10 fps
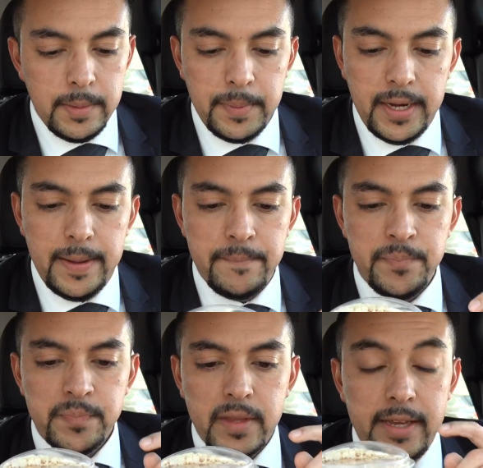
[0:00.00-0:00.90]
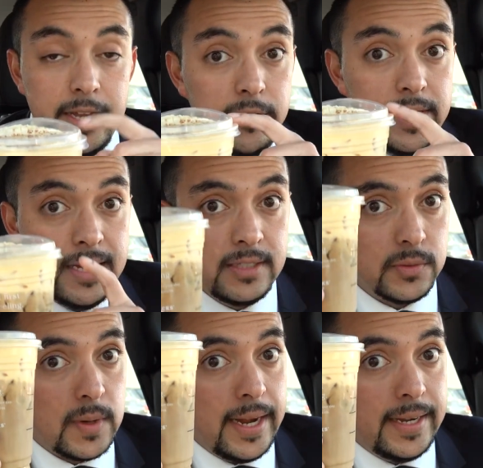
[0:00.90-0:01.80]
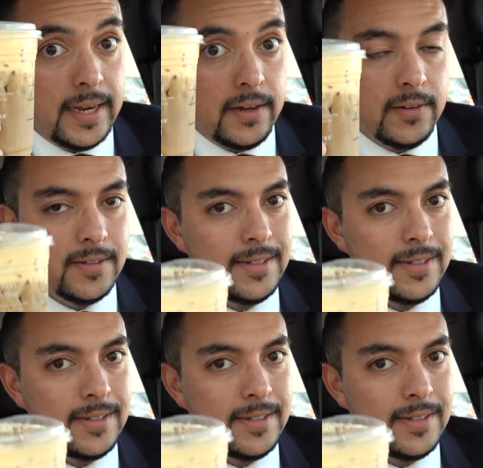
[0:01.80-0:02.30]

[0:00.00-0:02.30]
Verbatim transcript: but here it is right now.